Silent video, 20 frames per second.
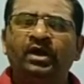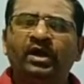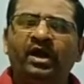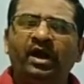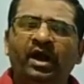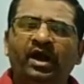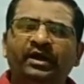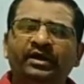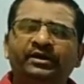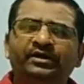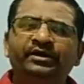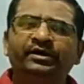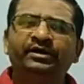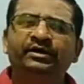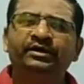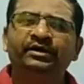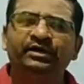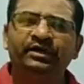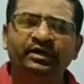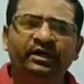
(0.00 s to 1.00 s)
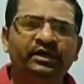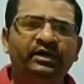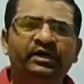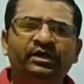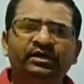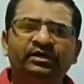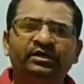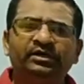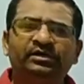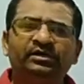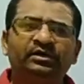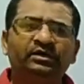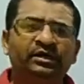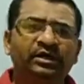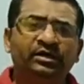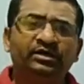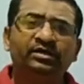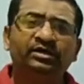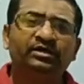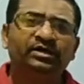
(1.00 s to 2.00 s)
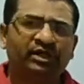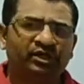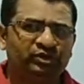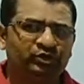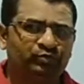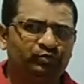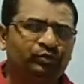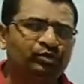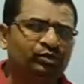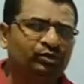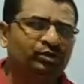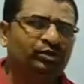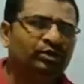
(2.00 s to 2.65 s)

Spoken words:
and read the textbook.